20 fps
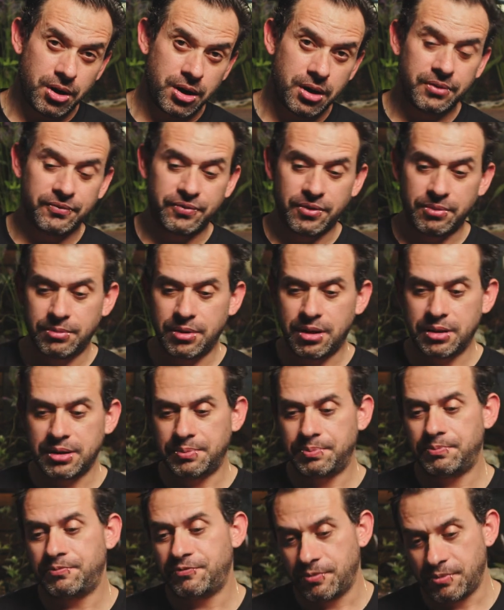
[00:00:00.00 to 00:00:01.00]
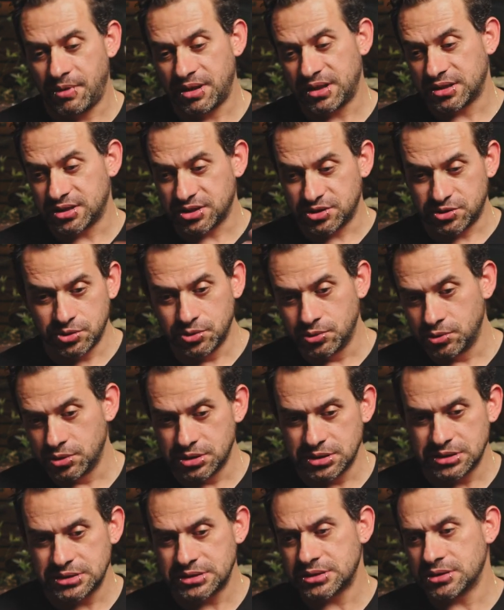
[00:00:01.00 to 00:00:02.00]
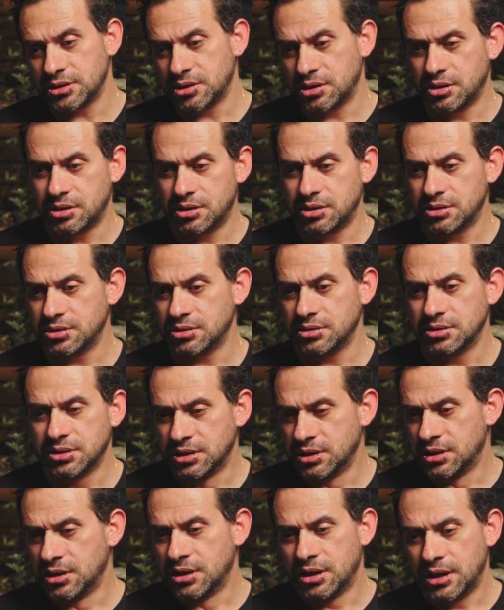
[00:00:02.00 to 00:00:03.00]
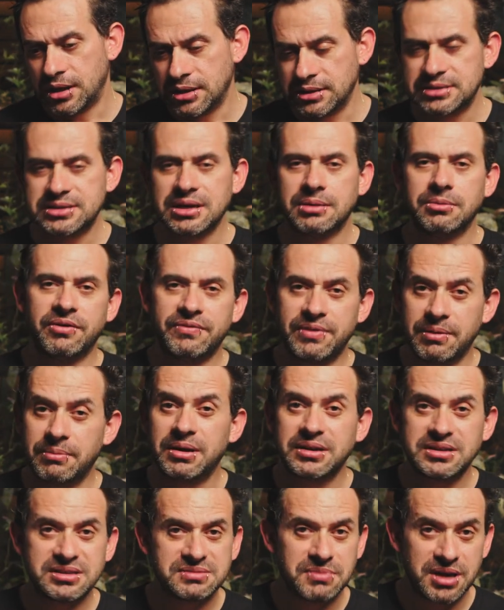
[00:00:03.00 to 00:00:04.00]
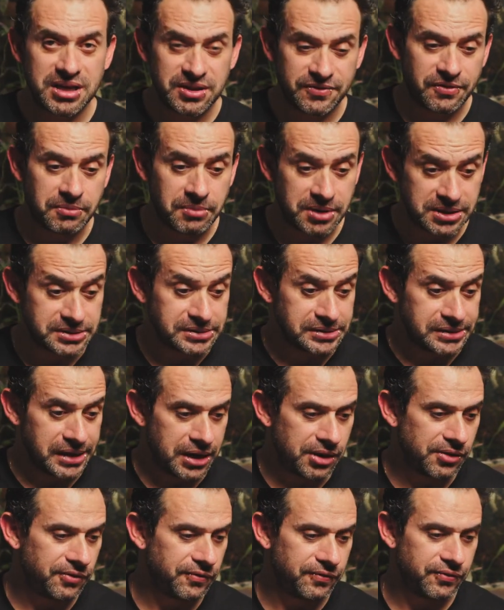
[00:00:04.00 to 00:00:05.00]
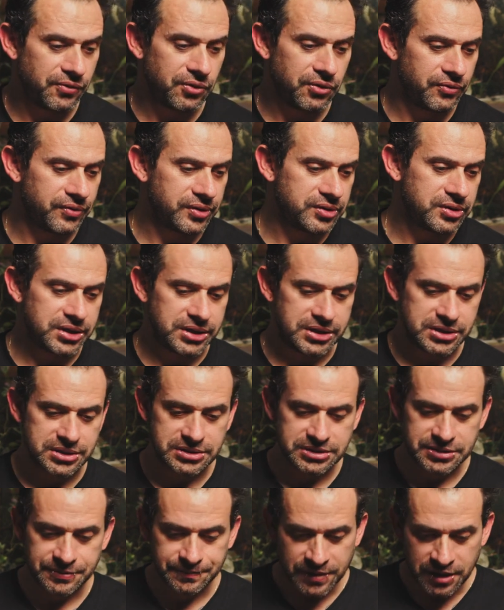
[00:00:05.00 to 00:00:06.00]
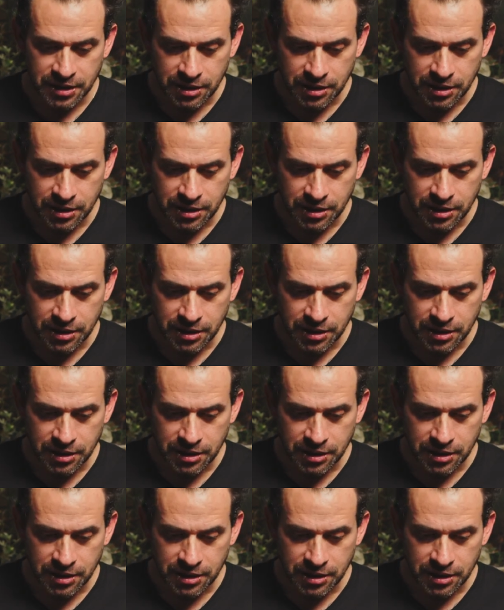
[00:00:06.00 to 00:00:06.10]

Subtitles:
it from other tattooers, and some of them I just made for myself over the years.